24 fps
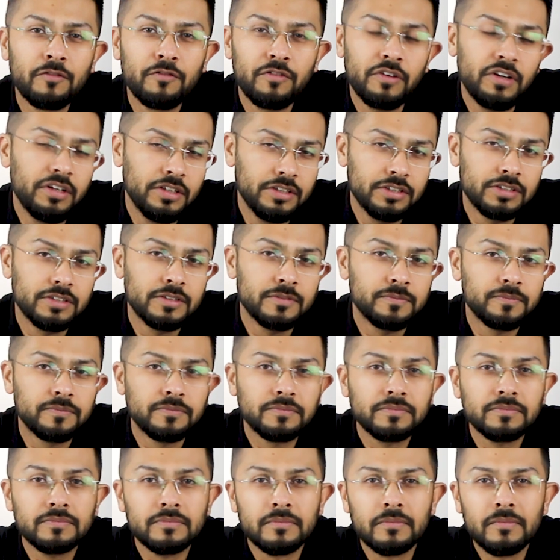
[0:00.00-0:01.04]
First,
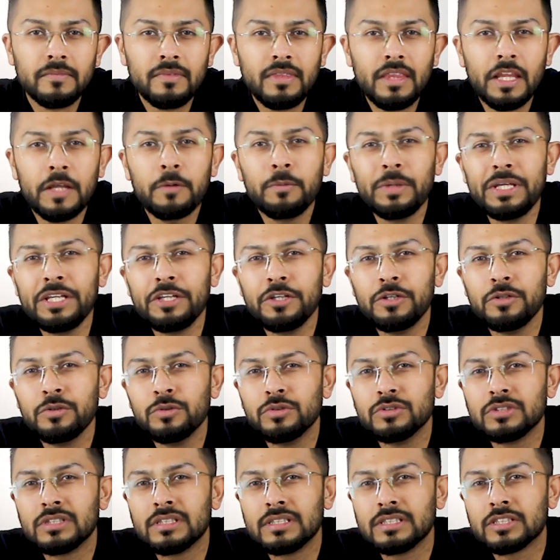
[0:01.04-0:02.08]
we
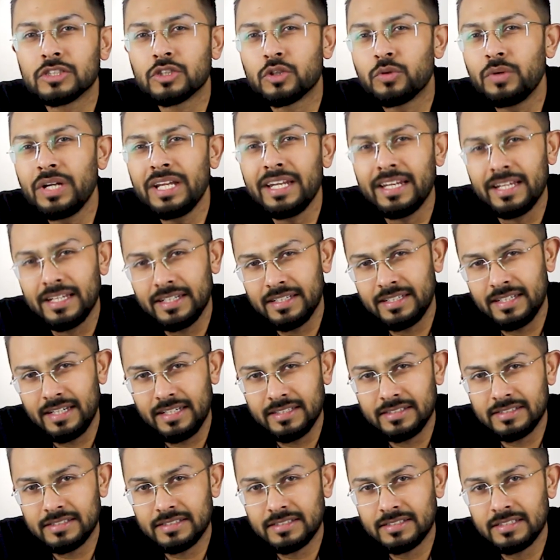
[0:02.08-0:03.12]
use screening
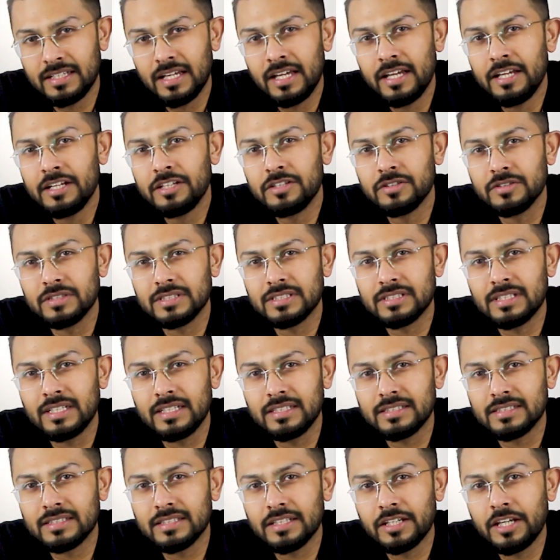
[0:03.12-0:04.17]
tests to
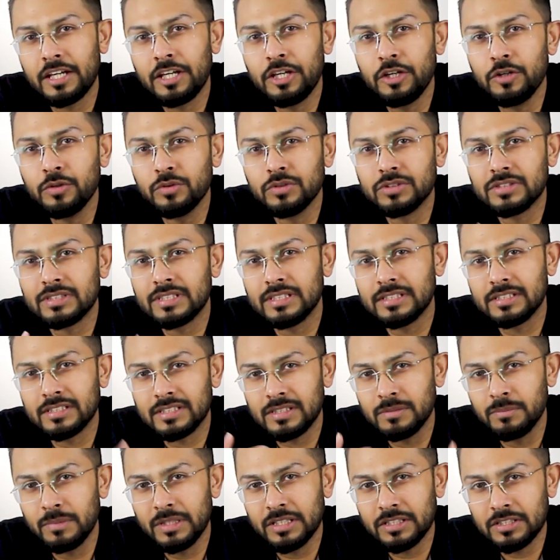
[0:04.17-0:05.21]
assess acute
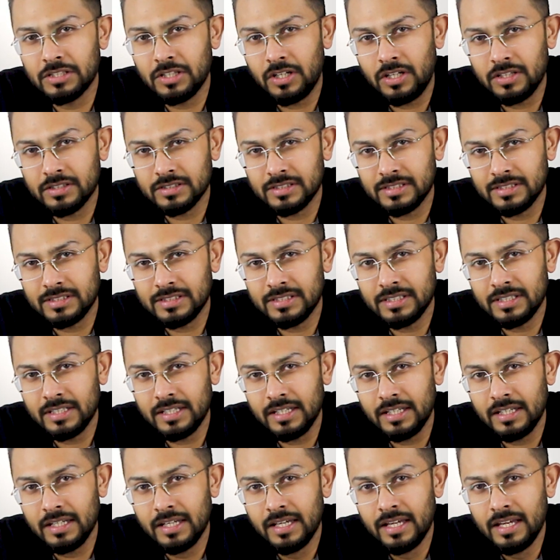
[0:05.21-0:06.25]
systemic
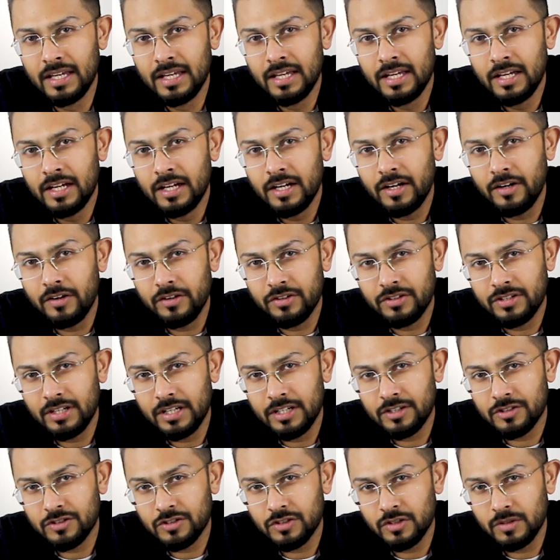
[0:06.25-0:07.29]
toxicity,
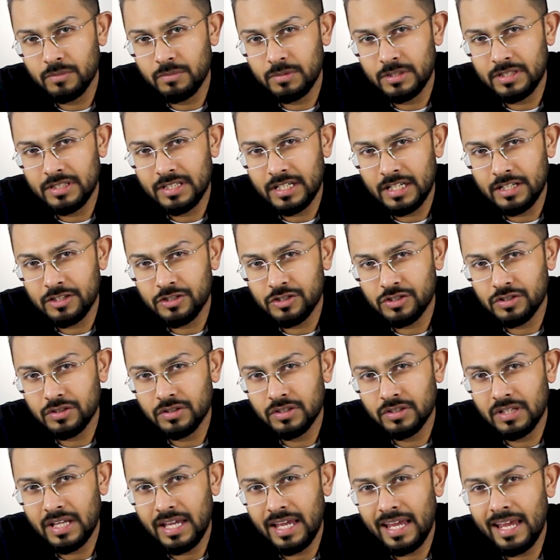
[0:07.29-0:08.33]
irritational
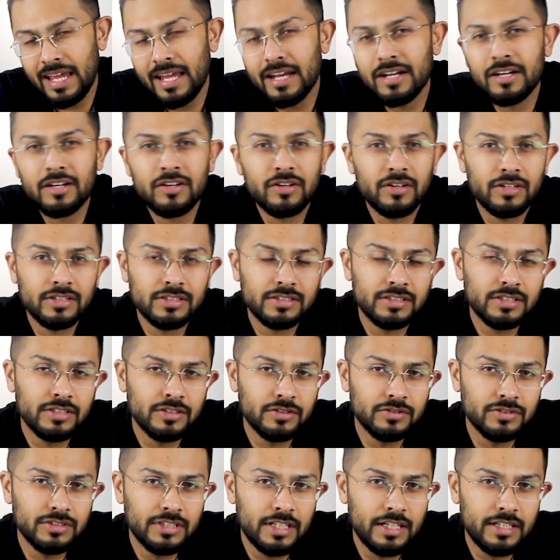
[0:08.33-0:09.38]
potential, and
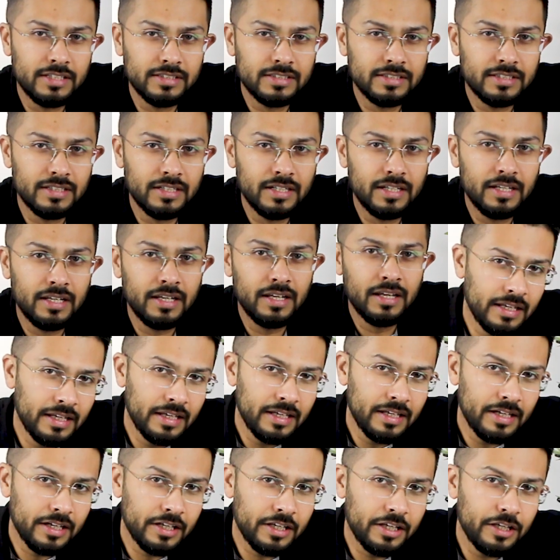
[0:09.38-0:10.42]
carcinogenicity.
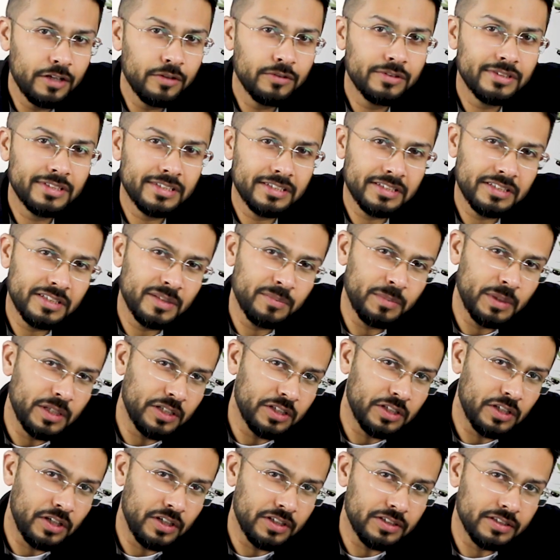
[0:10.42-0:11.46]
Acute
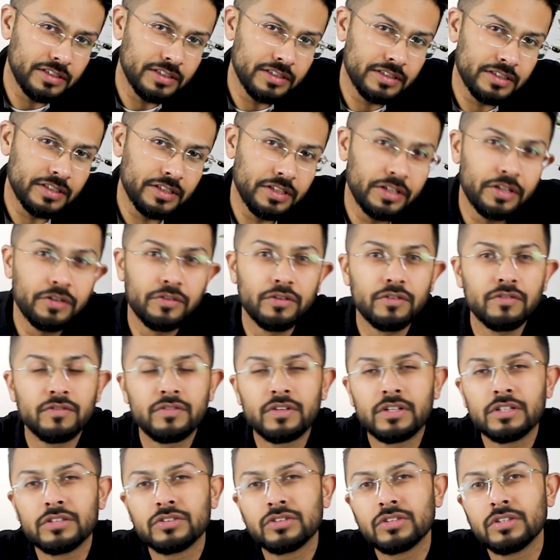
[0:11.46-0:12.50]
systemic toxicity
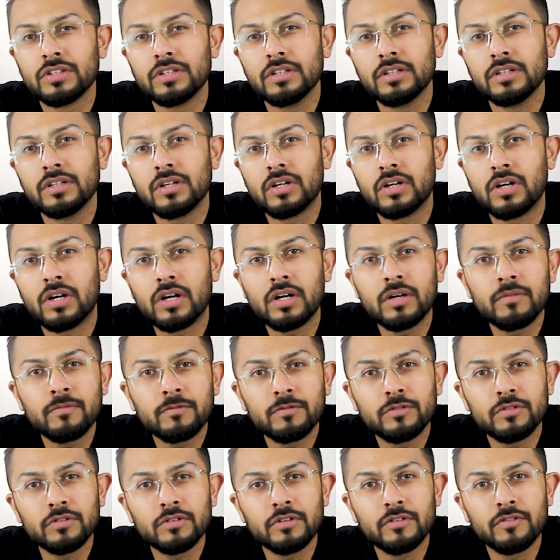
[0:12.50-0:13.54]
refers to the
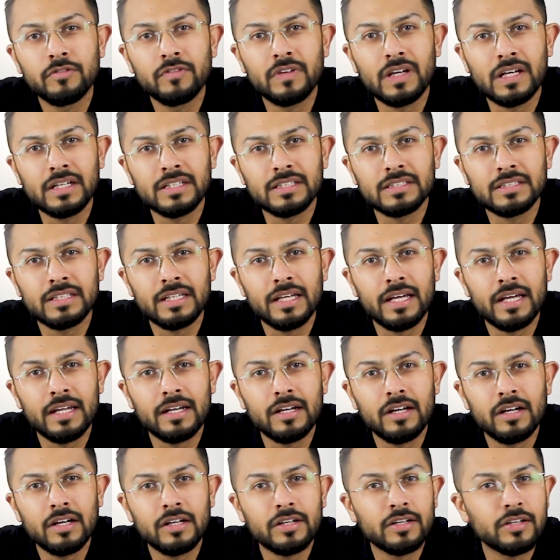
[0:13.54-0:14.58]
harmful effects that
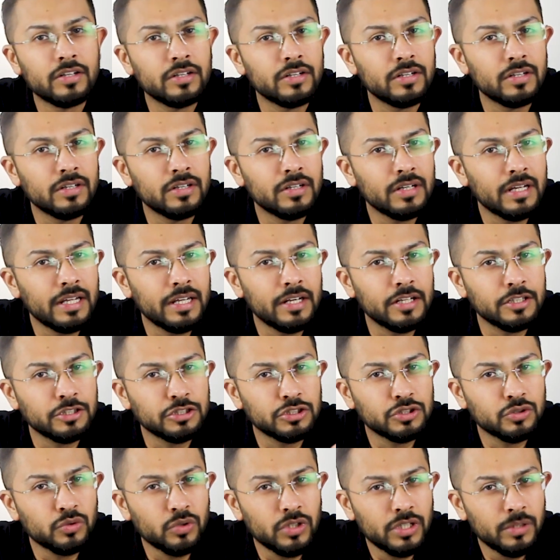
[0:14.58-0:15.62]
occur in a
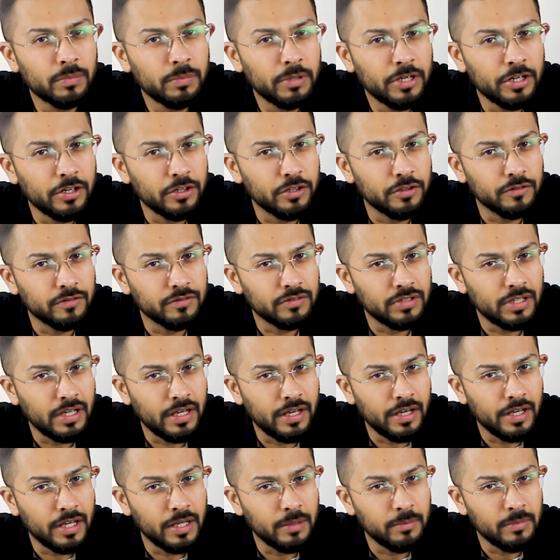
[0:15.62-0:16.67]
short period of
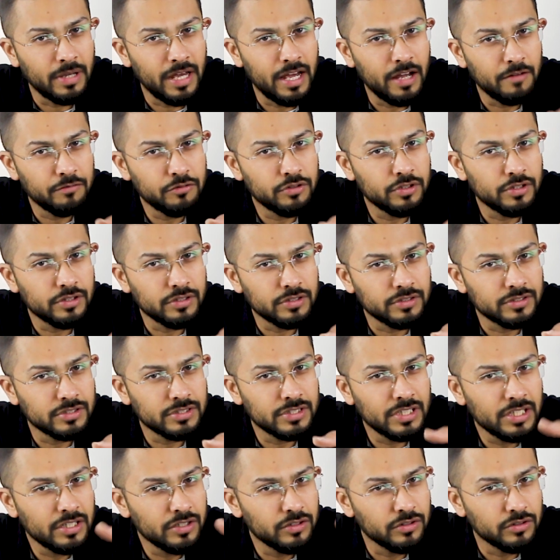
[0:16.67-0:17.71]
time after a
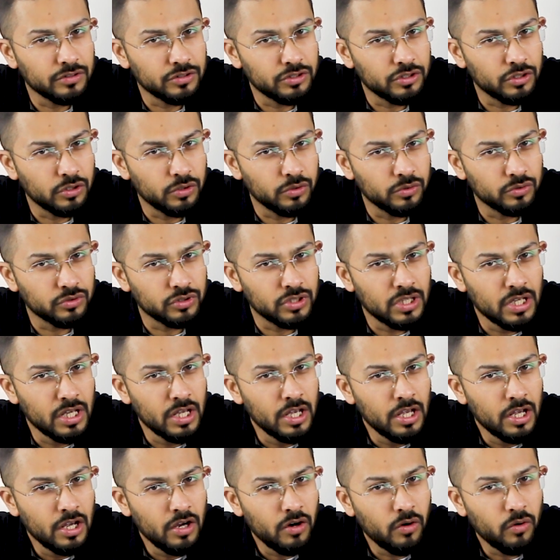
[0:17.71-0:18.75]
single dose
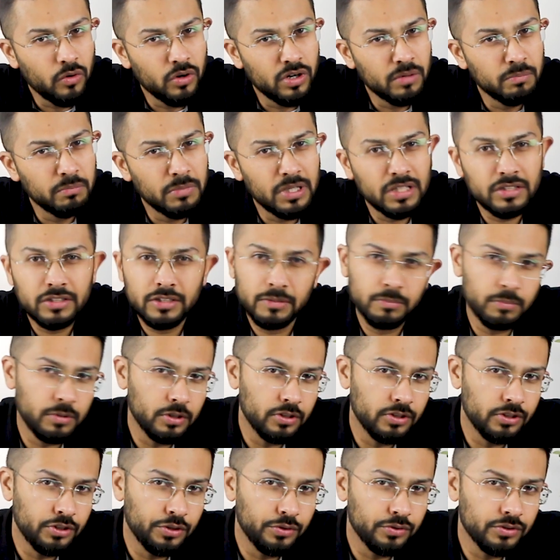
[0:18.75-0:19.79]
or
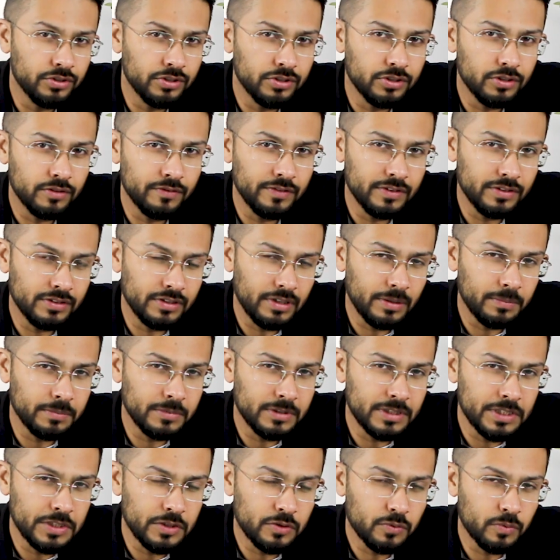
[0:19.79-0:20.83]
multiple doses of a
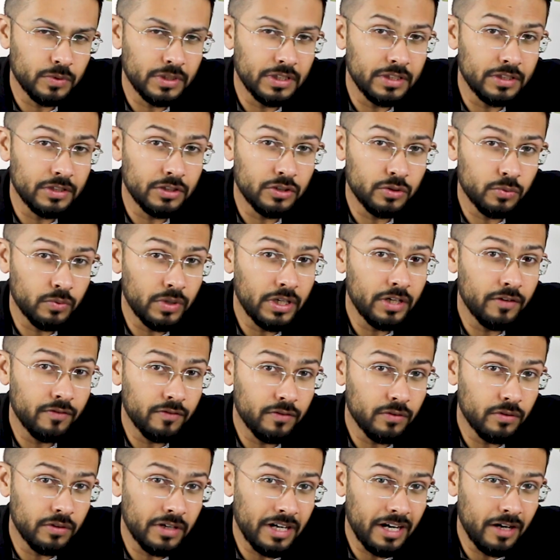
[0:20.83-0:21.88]
substance within
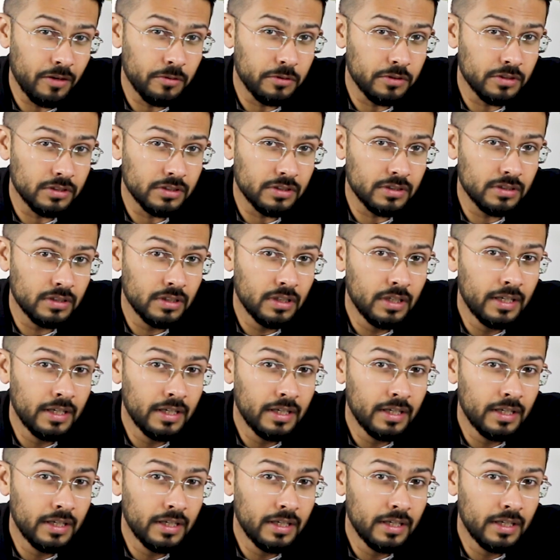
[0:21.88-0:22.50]
24 hours.